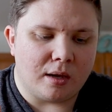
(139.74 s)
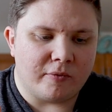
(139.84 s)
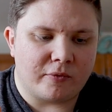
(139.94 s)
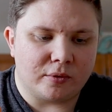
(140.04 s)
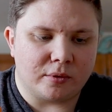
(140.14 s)

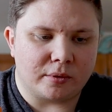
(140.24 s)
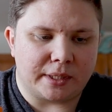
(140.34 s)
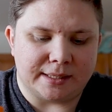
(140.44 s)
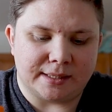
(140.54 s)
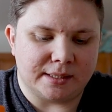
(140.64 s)
For
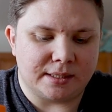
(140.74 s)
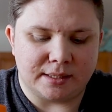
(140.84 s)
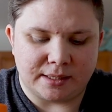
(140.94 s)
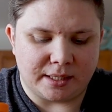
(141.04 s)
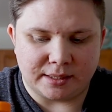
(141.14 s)

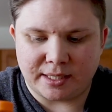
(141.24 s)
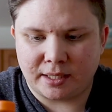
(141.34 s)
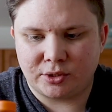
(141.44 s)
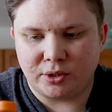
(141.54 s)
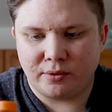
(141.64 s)
consistency and
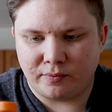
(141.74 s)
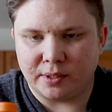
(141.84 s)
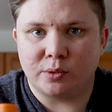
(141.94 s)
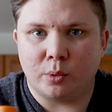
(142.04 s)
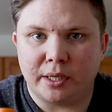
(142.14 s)
texture,
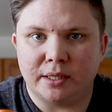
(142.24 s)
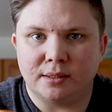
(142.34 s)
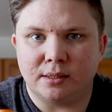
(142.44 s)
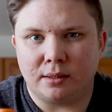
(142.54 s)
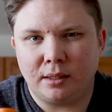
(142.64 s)
this one
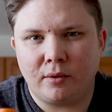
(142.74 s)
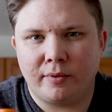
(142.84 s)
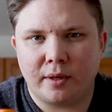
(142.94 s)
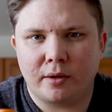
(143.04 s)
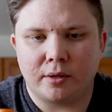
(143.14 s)
is a little
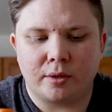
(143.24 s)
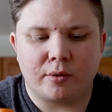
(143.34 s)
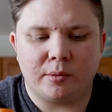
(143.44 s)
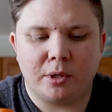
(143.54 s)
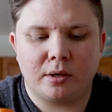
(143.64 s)
thicker and
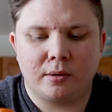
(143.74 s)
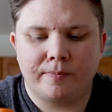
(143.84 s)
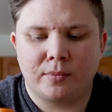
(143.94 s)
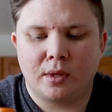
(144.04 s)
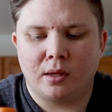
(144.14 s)
creamier.
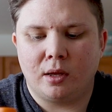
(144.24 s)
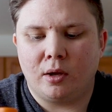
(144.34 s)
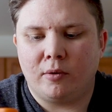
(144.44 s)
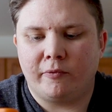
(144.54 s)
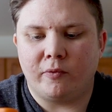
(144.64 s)

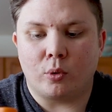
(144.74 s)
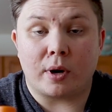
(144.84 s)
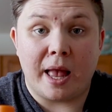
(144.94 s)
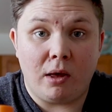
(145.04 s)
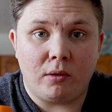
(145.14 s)
For
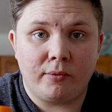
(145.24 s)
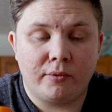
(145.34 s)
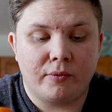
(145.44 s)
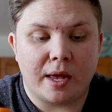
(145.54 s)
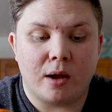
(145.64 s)

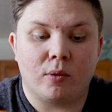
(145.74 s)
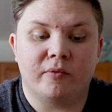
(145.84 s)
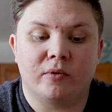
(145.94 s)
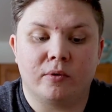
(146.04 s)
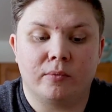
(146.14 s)
health,
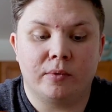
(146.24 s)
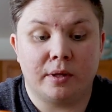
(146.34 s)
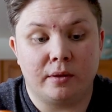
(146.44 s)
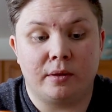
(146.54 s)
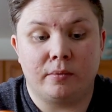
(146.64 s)
however,
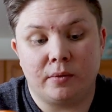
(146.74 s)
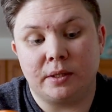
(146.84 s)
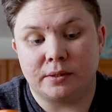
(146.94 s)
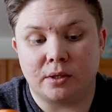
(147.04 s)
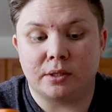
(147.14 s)
the
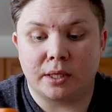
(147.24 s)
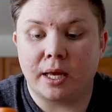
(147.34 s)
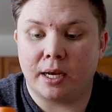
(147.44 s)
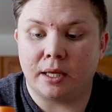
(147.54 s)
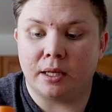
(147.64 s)
things start to
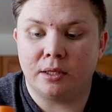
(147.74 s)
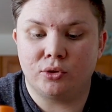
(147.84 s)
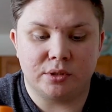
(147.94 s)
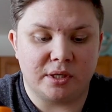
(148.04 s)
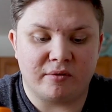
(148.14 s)
kind of get
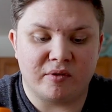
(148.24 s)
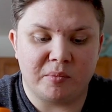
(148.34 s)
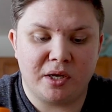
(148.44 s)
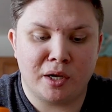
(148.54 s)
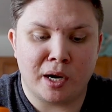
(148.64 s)
interesting
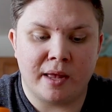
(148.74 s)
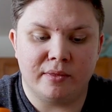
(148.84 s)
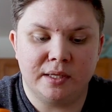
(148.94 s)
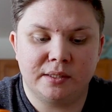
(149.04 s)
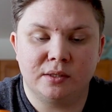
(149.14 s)
from here,
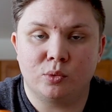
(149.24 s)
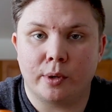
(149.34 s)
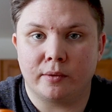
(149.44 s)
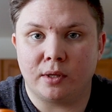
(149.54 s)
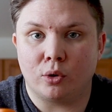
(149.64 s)
and this is
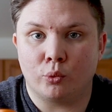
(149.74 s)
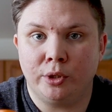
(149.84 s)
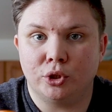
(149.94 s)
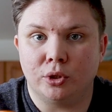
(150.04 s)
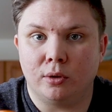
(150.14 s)
where the
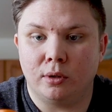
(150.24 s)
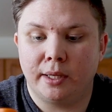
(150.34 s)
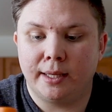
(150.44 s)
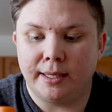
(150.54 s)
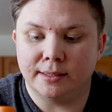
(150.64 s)
Original
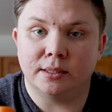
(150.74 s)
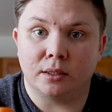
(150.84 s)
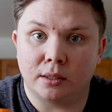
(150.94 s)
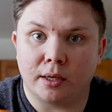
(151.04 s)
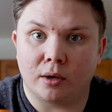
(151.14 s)
is
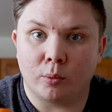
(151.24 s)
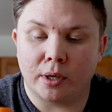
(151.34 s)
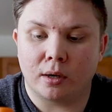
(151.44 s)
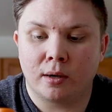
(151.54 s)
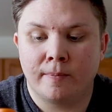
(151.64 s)
the clear
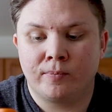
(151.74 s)
winner.